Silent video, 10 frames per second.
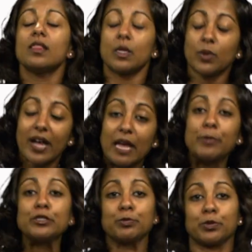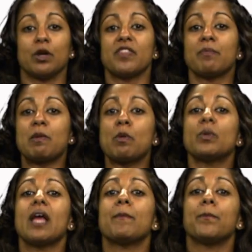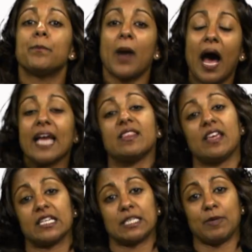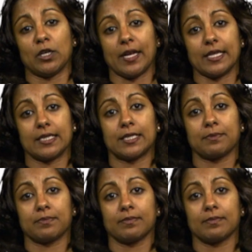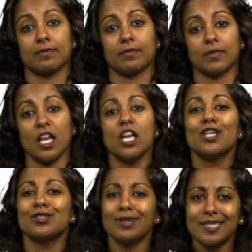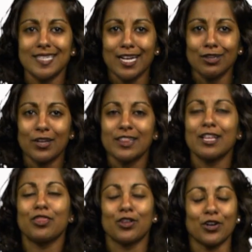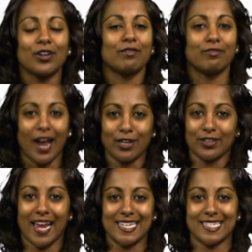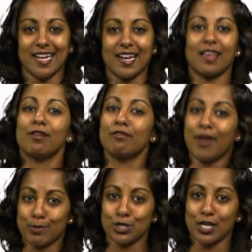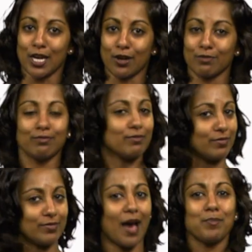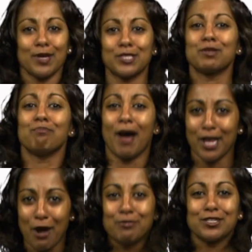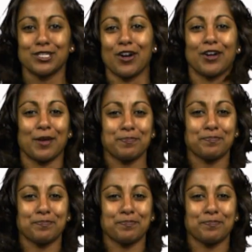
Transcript: They were able to prove that people would buy the experience. So let's take a look at the third and final case study, Femgineer. Yep, it's my own startup.